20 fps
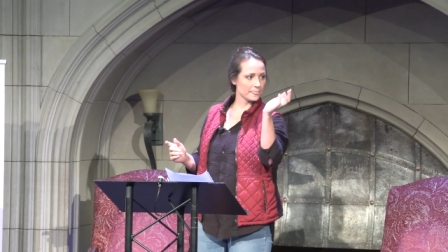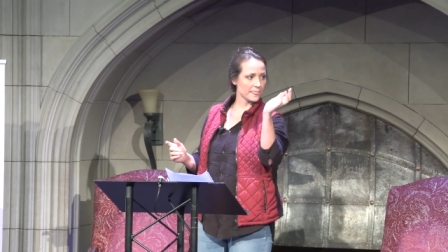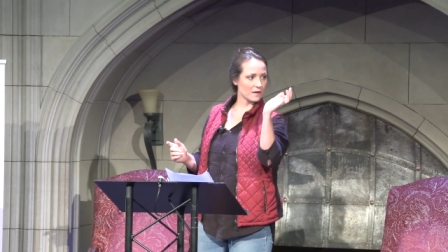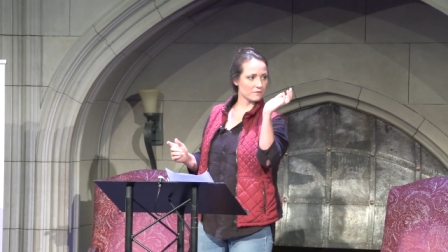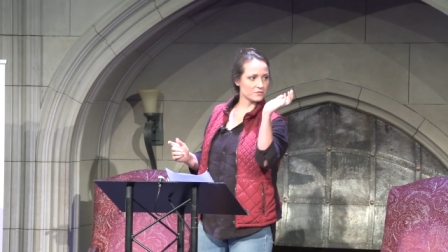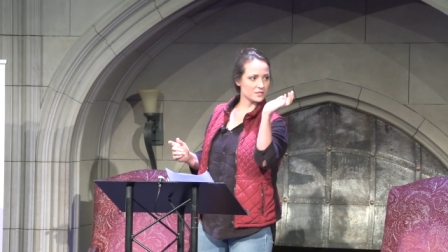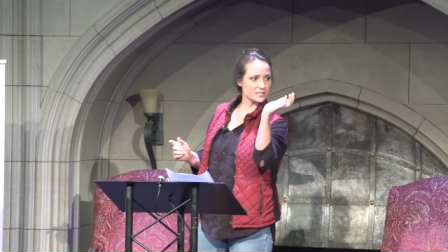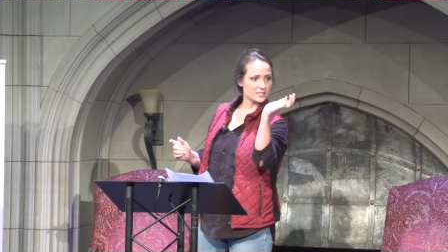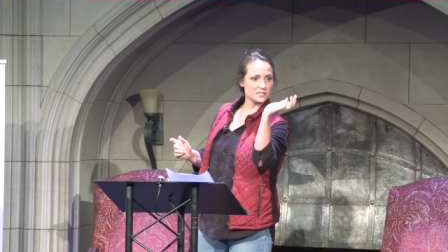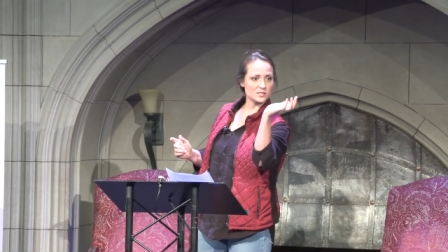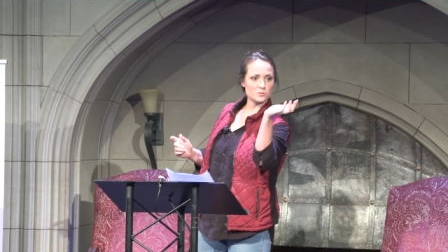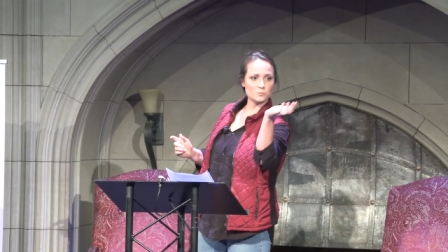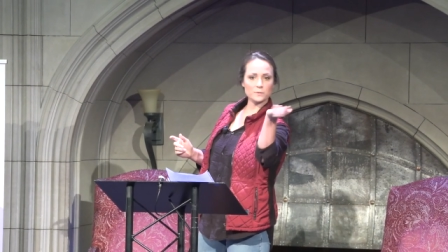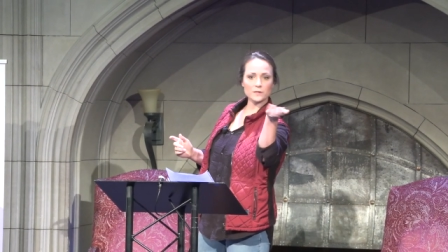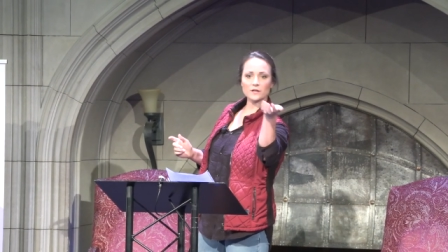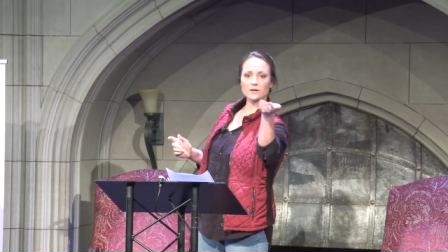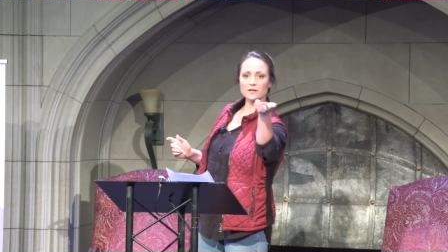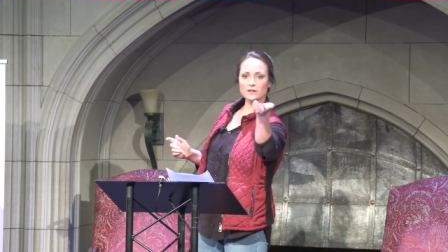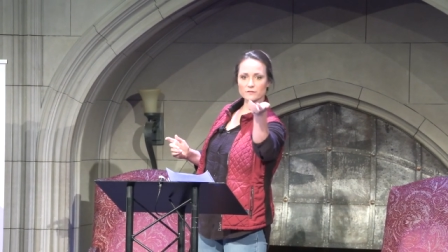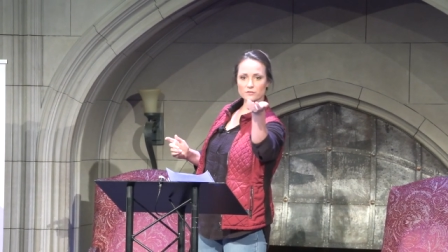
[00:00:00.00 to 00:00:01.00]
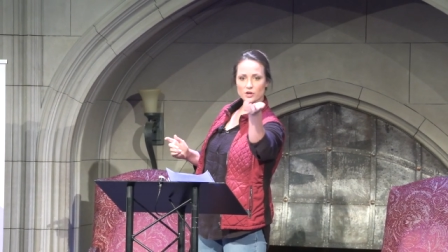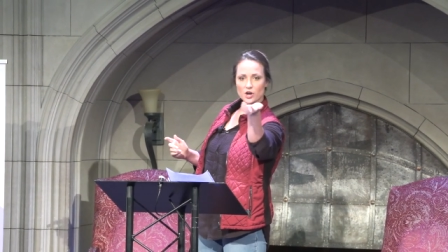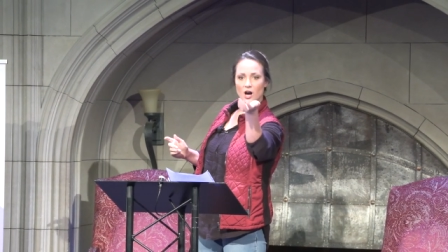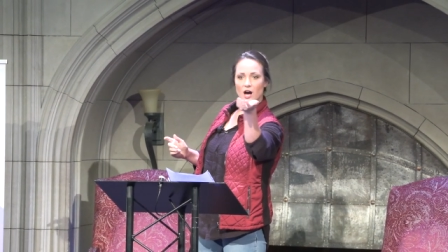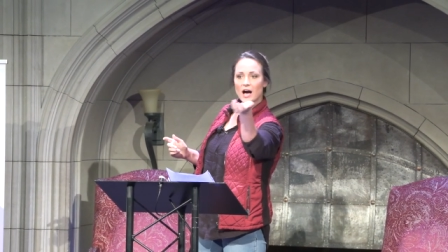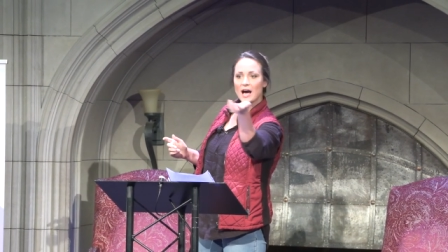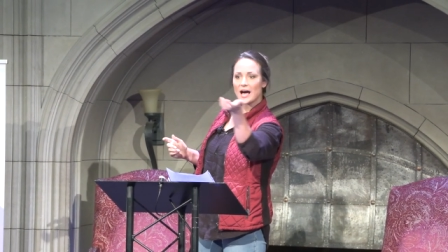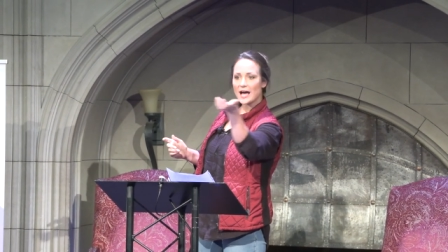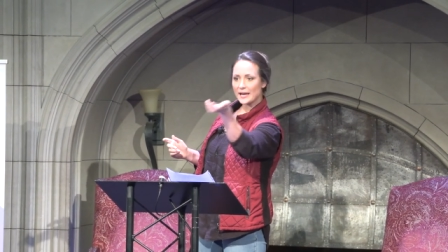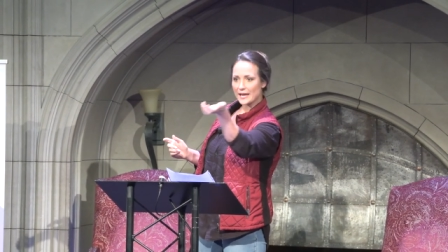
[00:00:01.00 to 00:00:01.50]
of the Spirit of
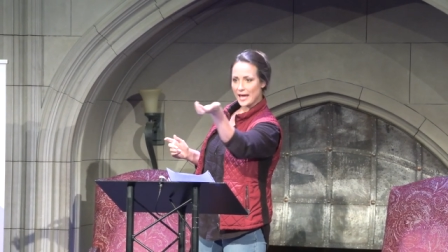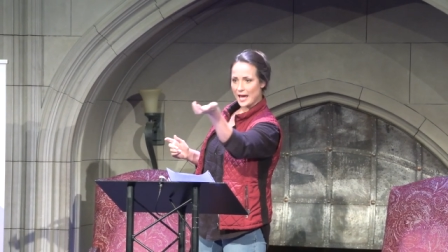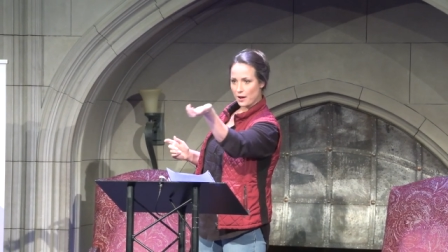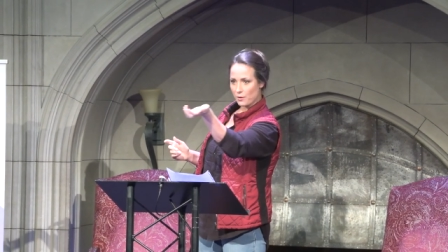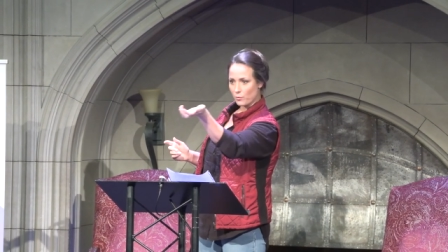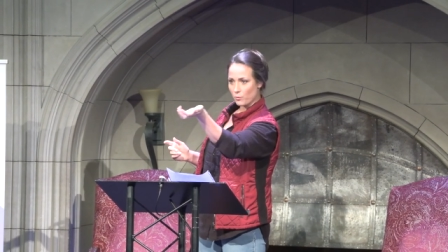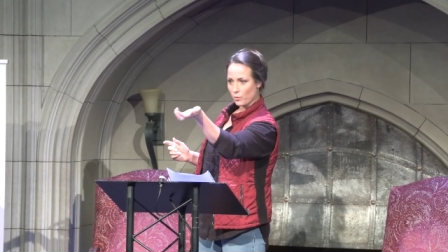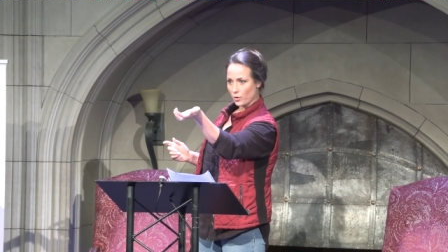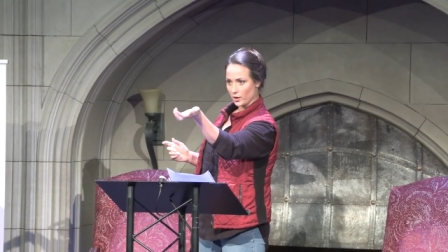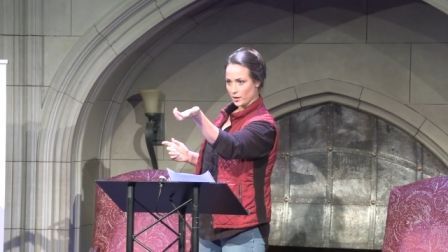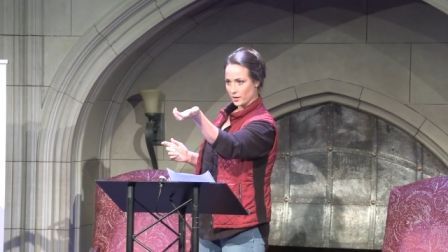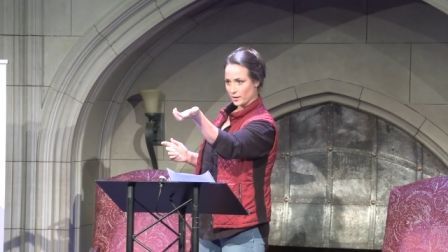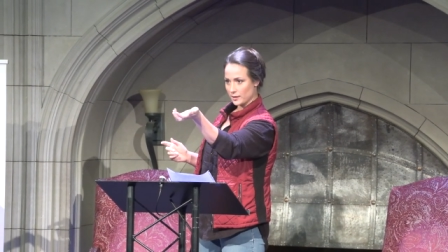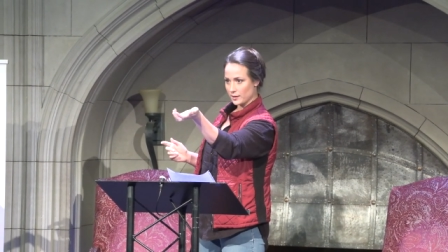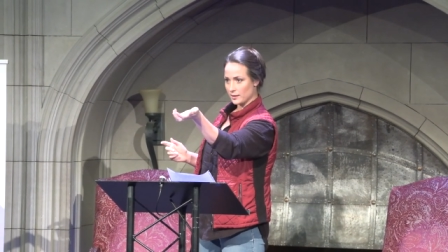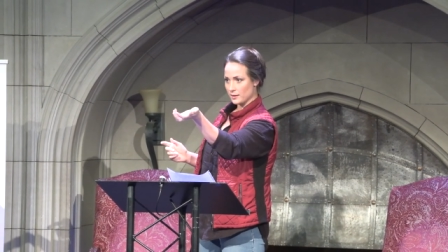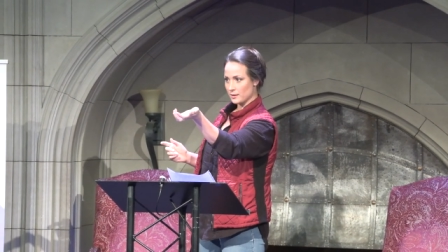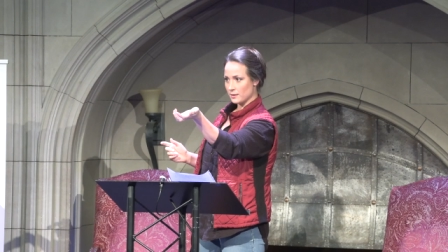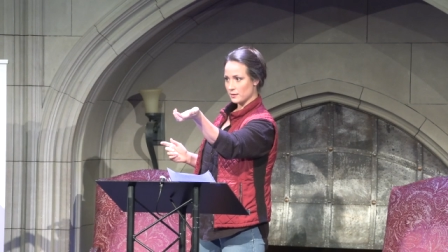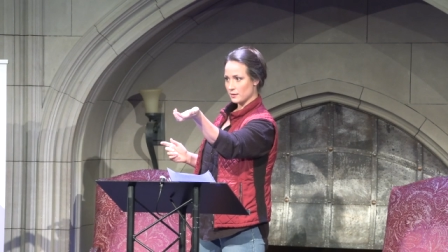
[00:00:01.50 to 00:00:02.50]
God at work,